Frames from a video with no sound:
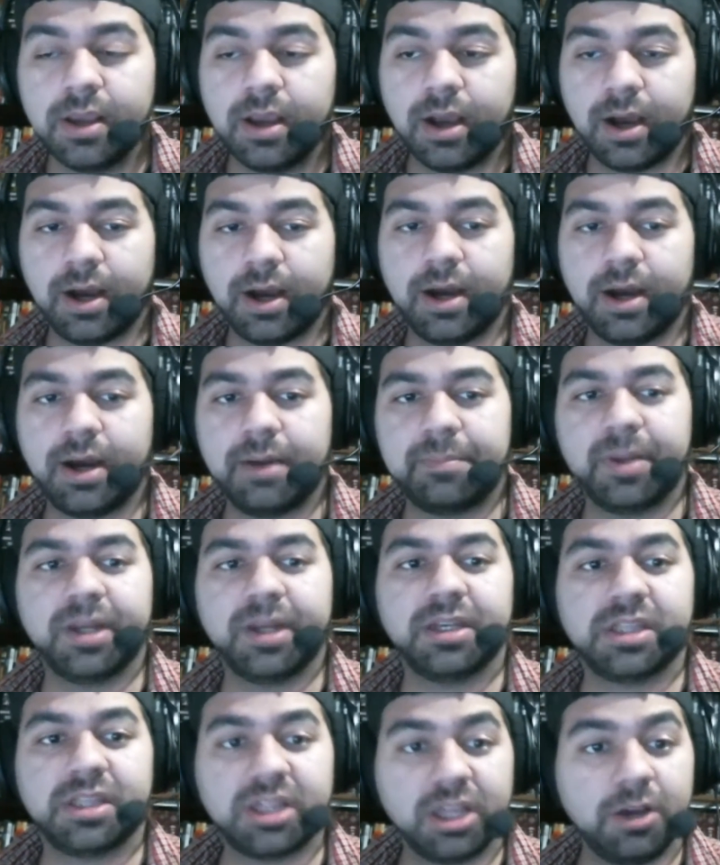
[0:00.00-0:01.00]

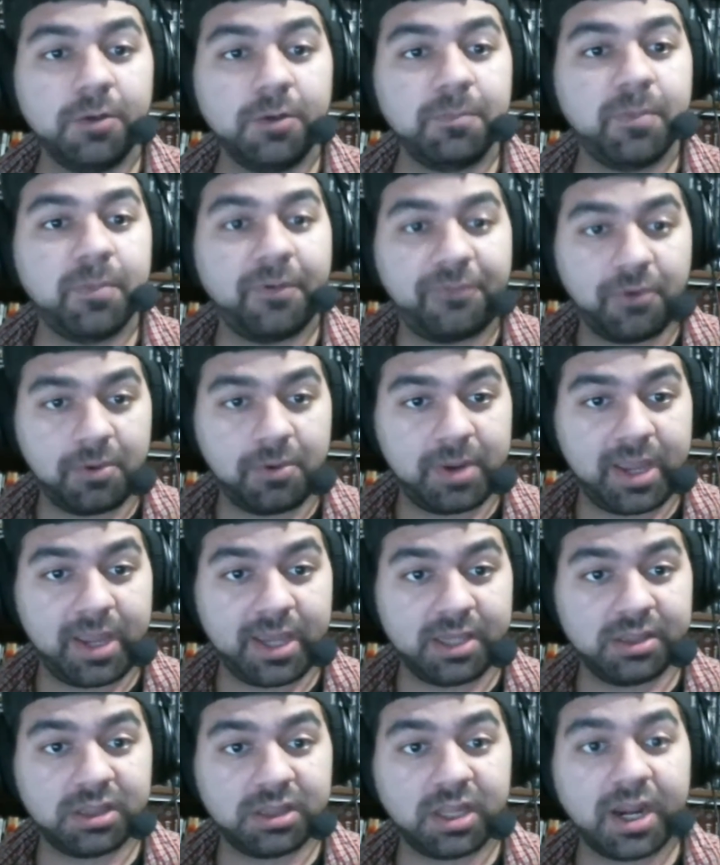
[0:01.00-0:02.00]
But still, before we get
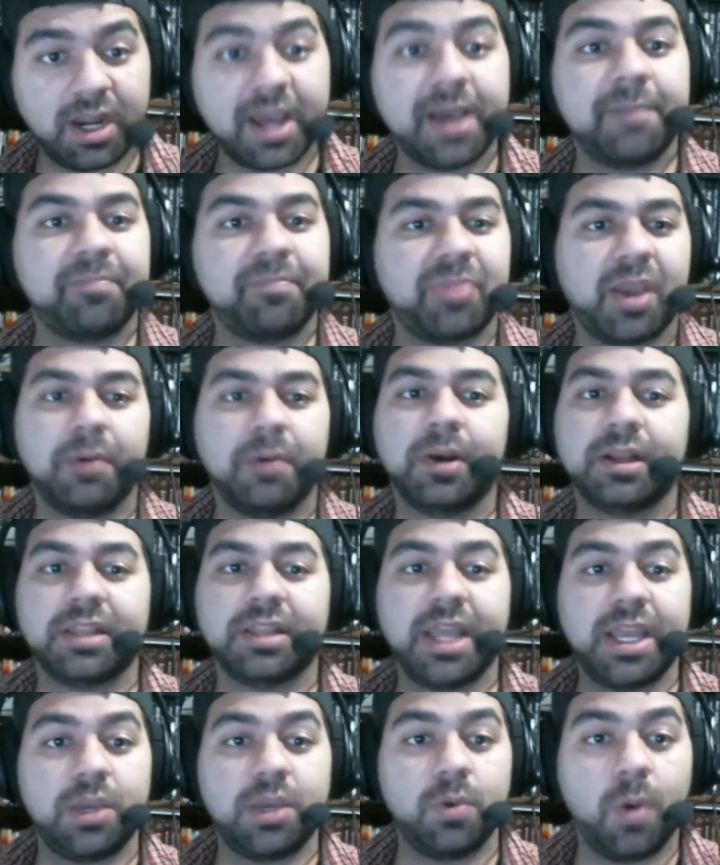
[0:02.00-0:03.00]
into that, I want to
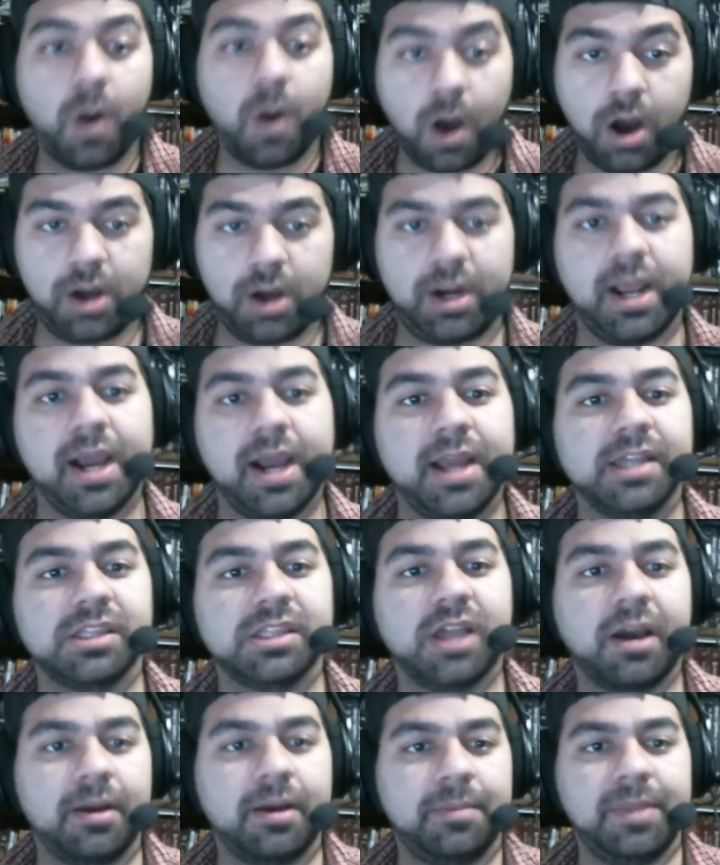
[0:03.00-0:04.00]
thank you all, guys.
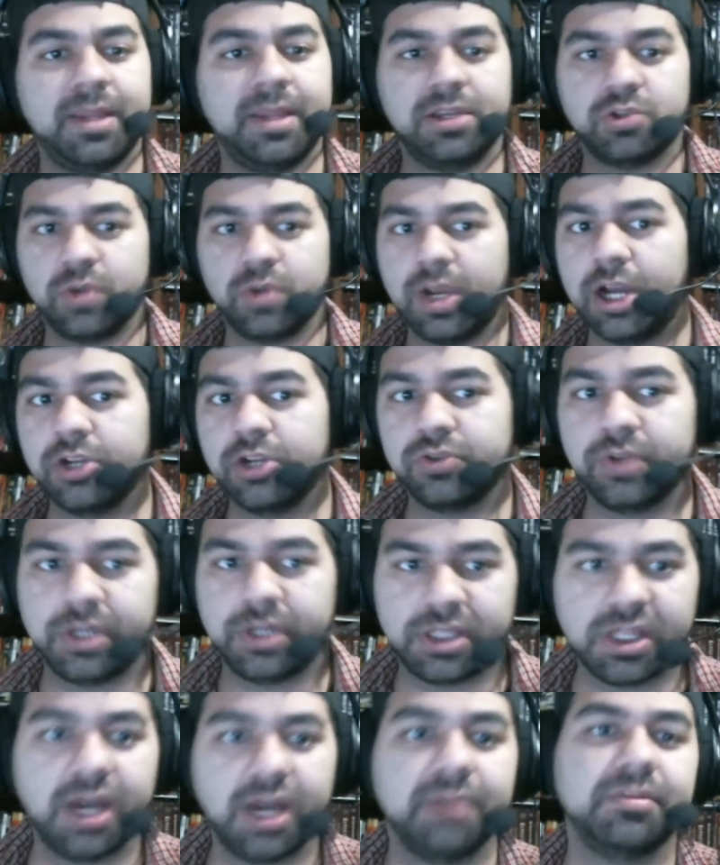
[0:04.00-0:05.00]
I mean, 300
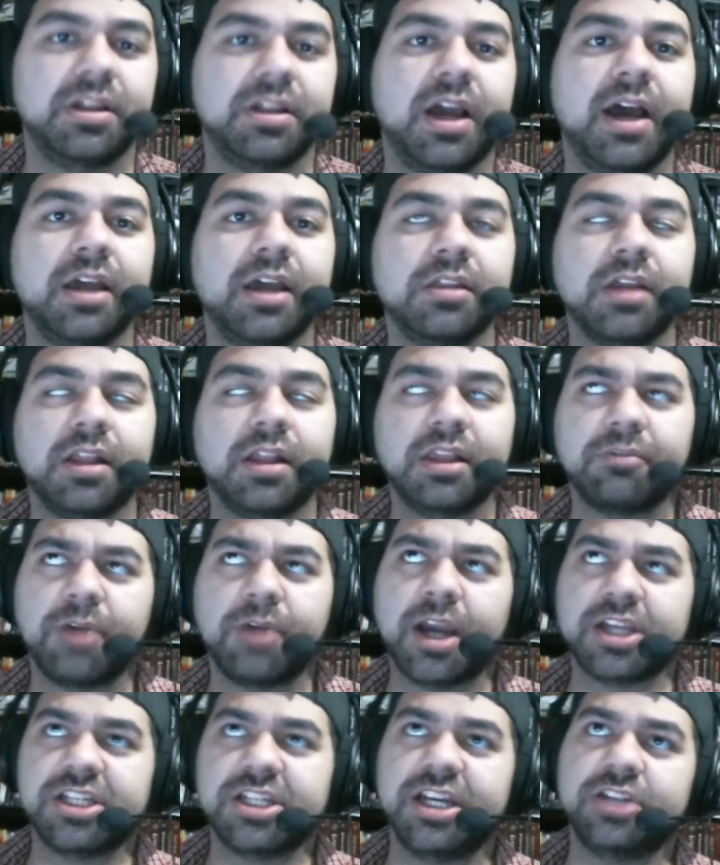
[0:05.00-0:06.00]
subs, guys. I think we're
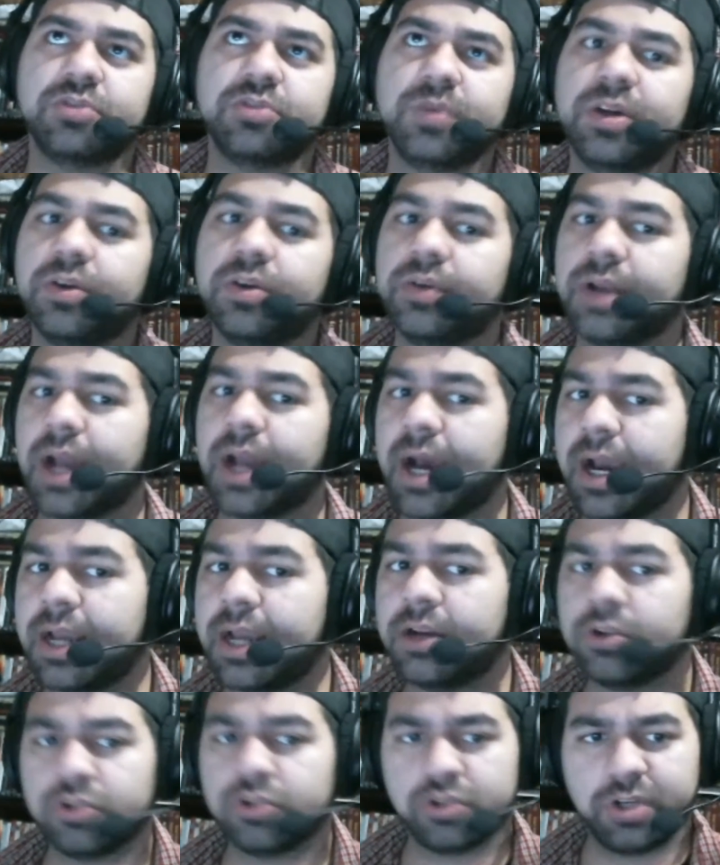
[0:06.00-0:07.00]
actually at
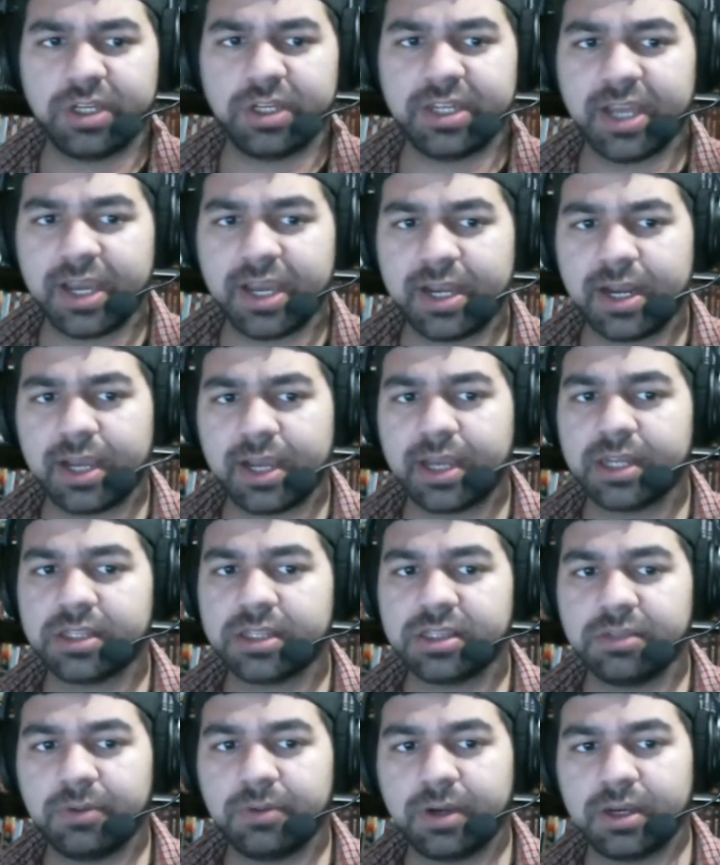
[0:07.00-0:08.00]
309 or 310. I gotta
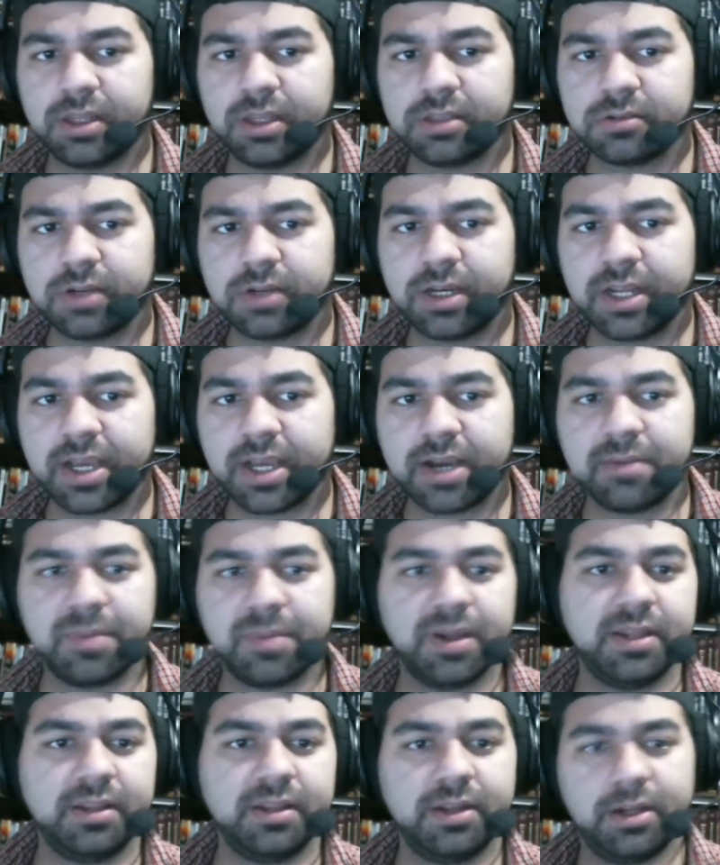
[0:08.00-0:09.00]
see what it is right now,
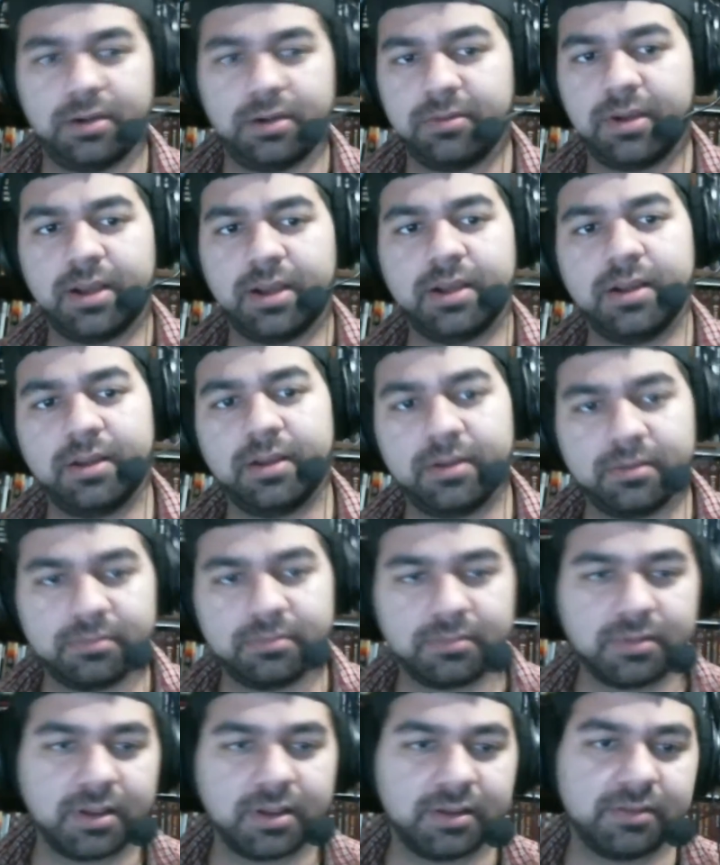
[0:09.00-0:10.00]
but, you
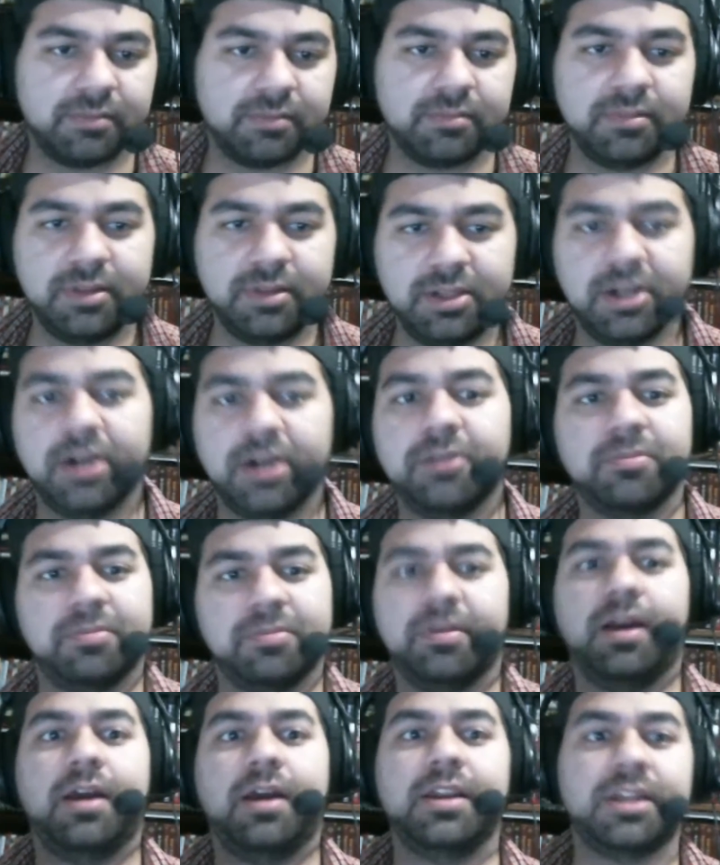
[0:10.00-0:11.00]
know,
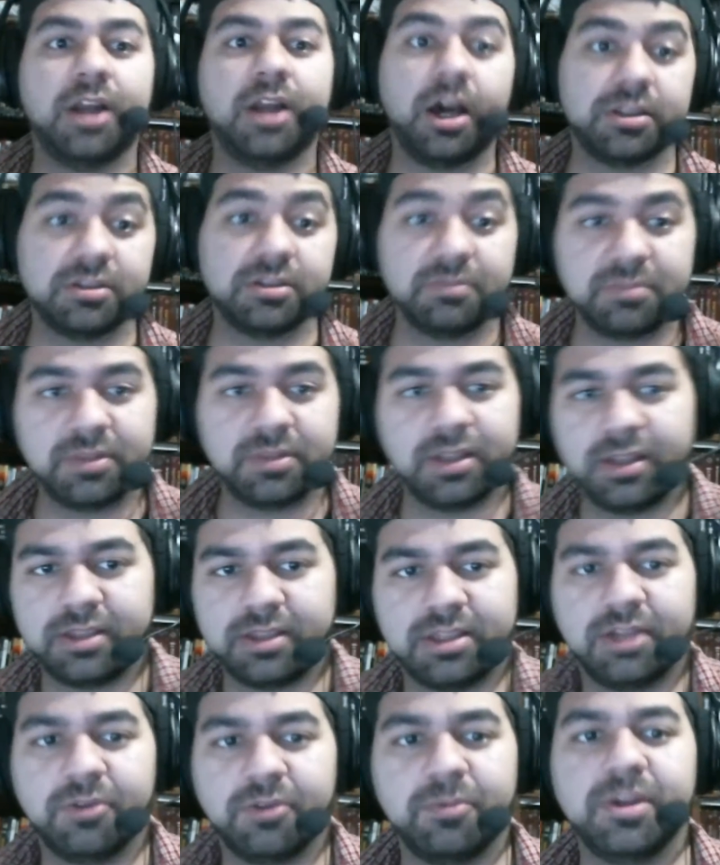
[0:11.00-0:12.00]
it's awesome.
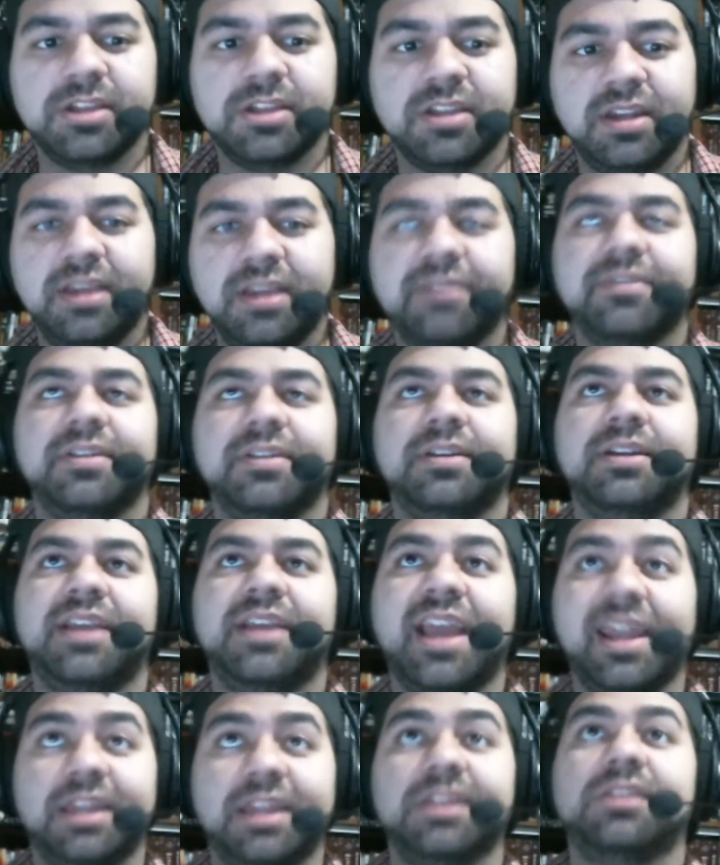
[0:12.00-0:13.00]
There's no reason to even
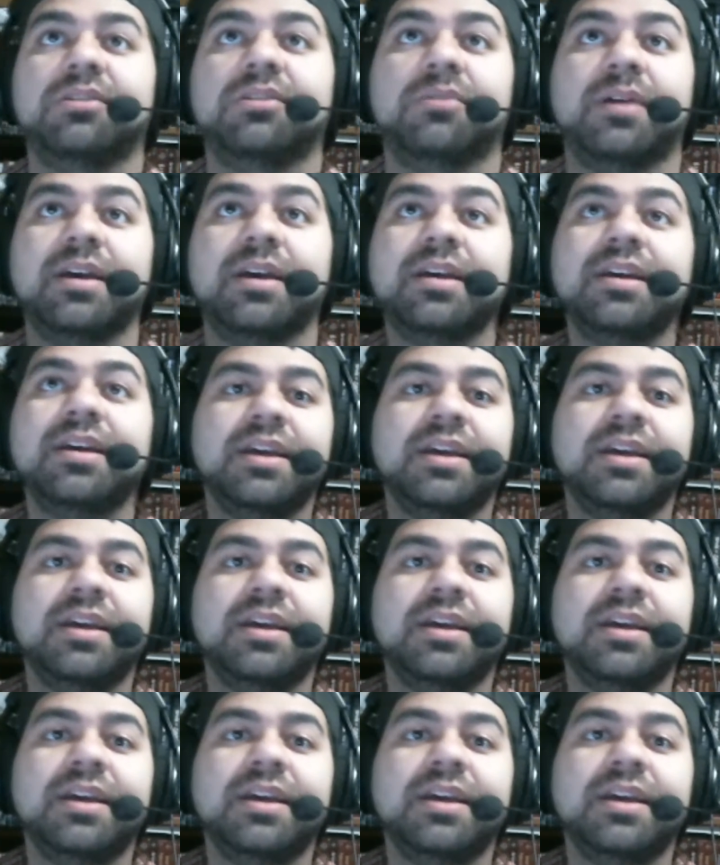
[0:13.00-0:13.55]
get into it.